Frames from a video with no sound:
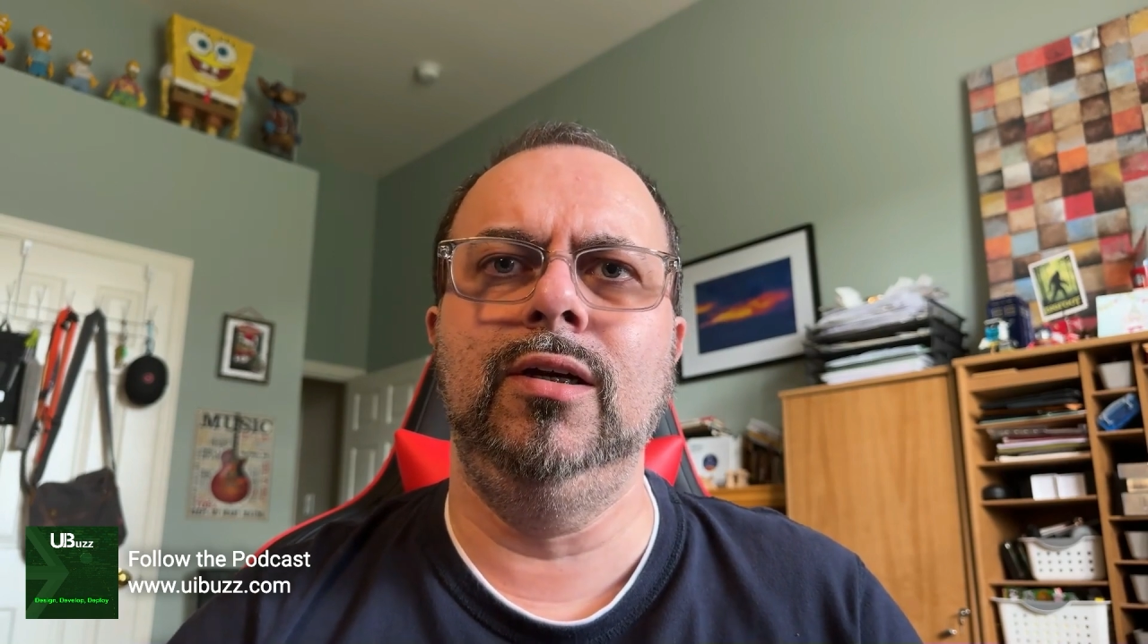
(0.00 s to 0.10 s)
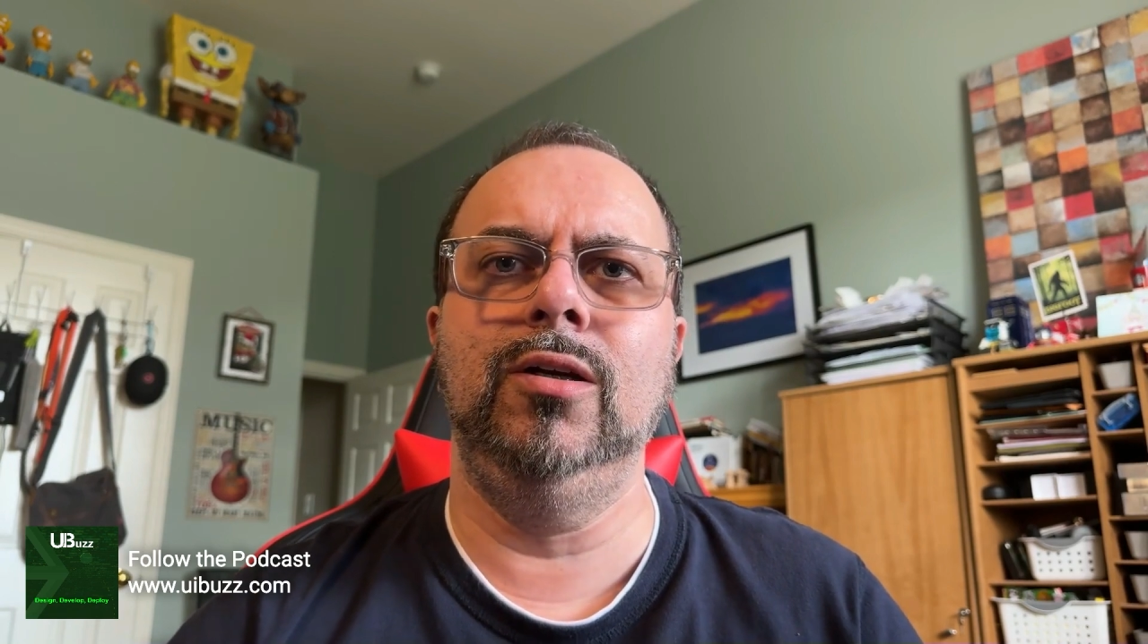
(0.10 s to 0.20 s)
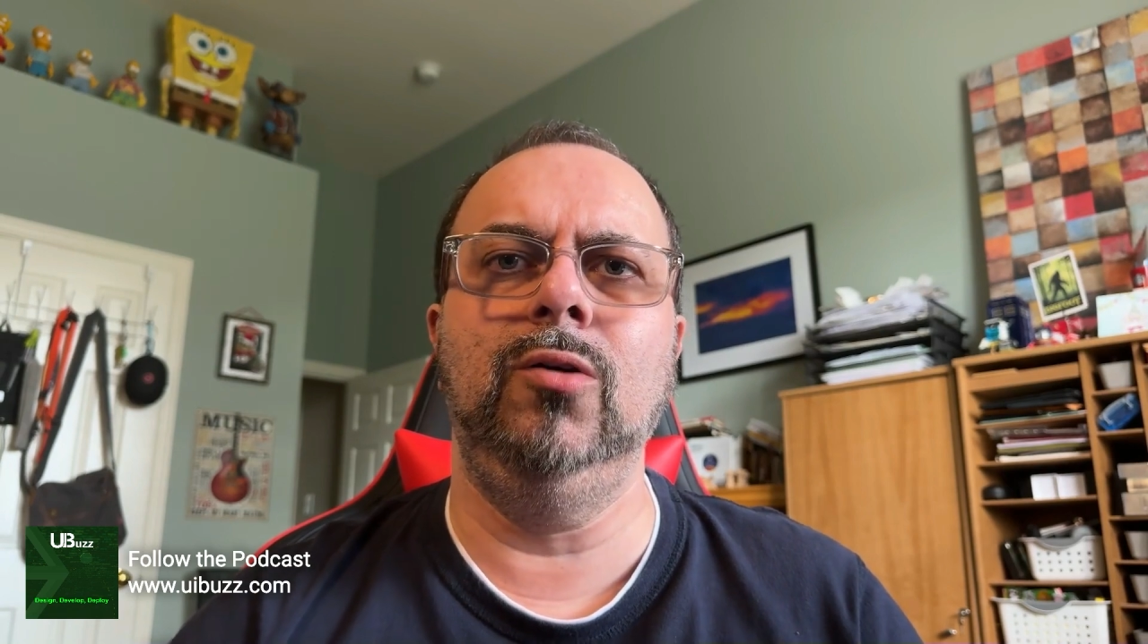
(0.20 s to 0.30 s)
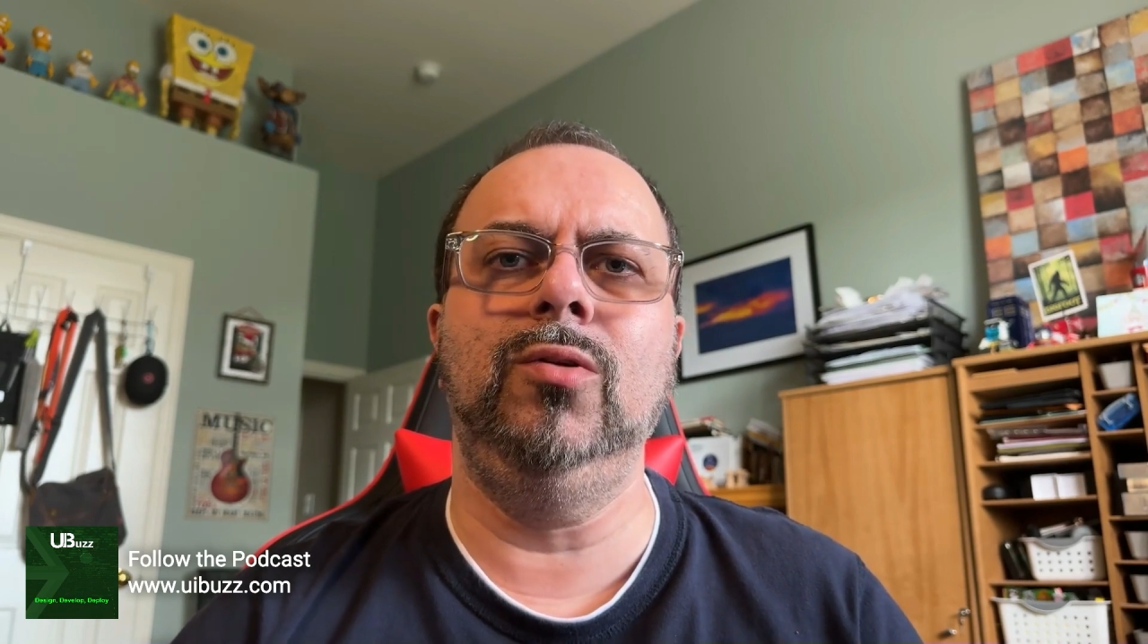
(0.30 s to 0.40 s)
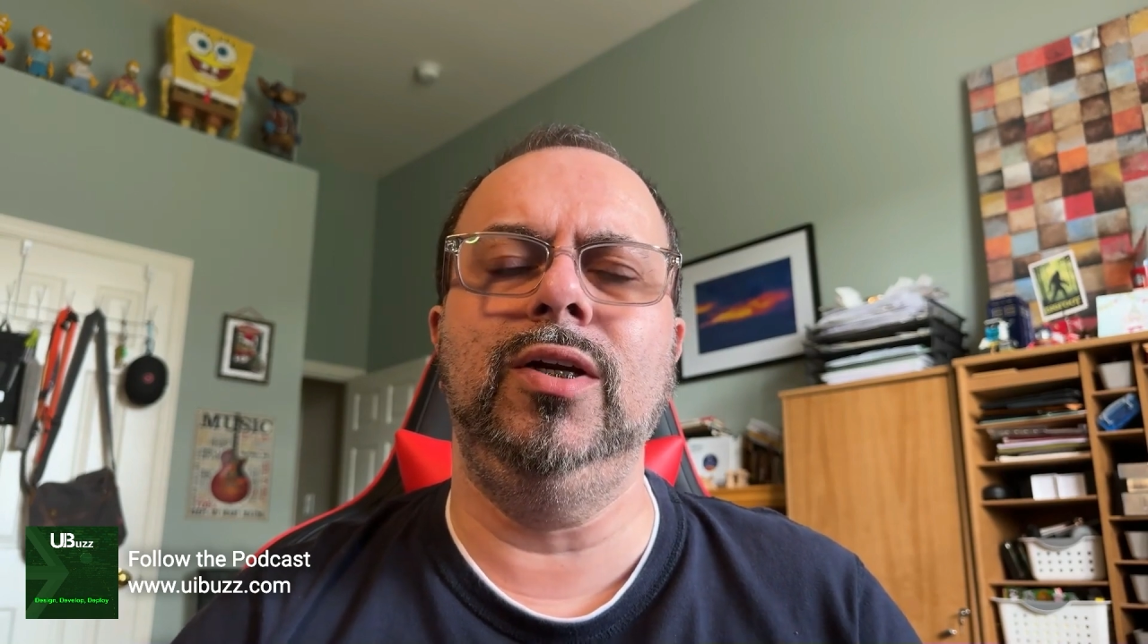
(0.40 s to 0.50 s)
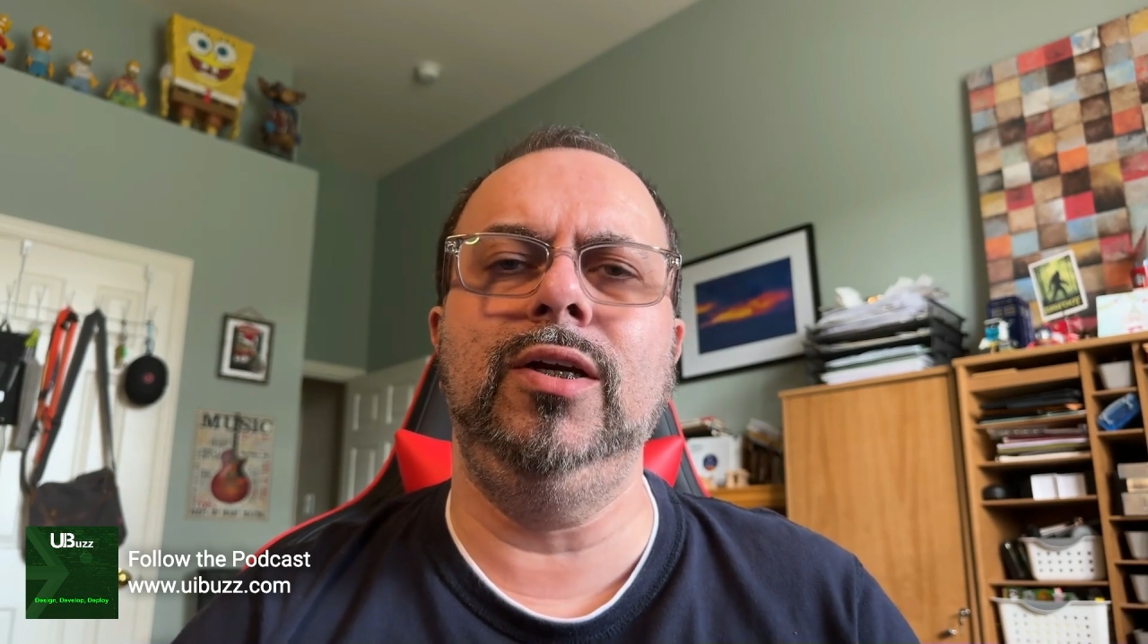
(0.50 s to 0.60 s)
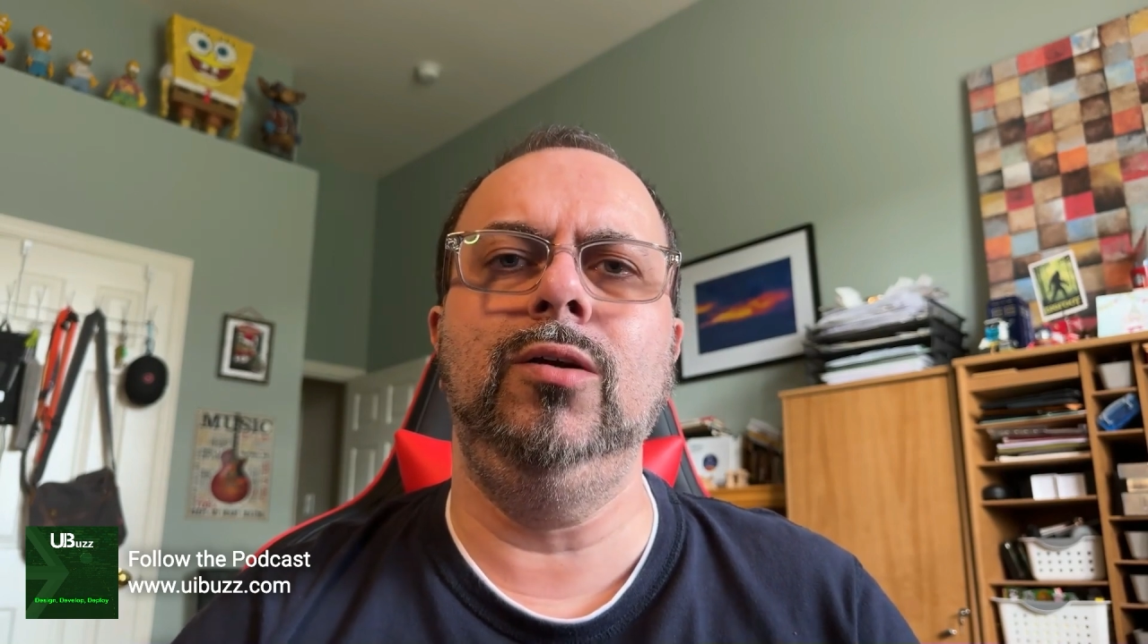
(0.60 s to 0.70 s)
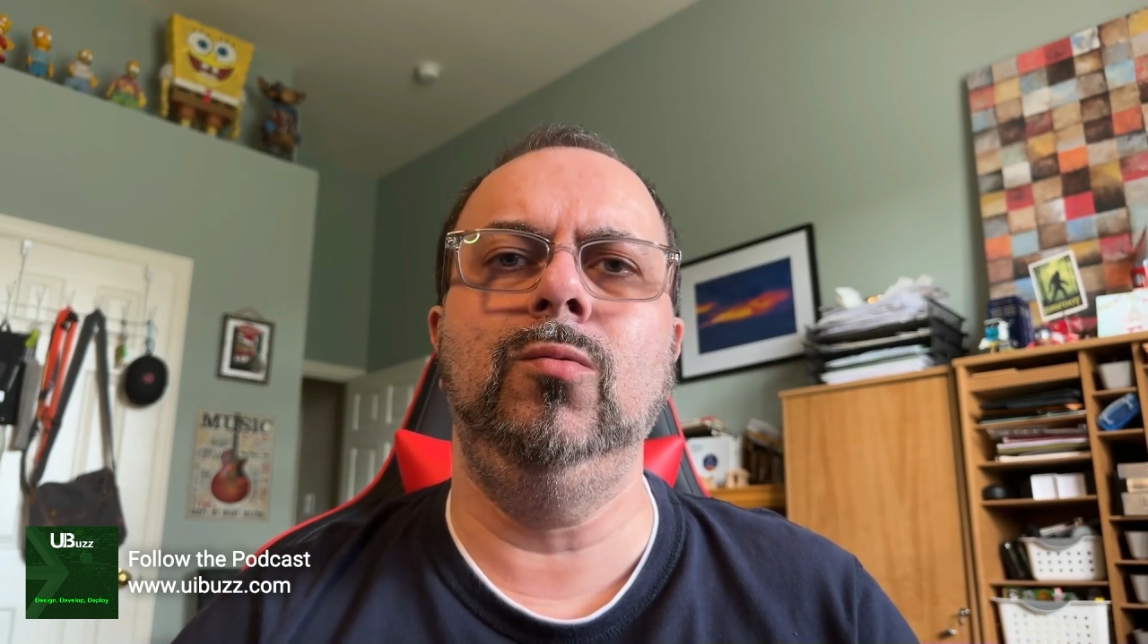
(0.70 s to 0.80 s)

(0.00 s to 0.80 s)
locally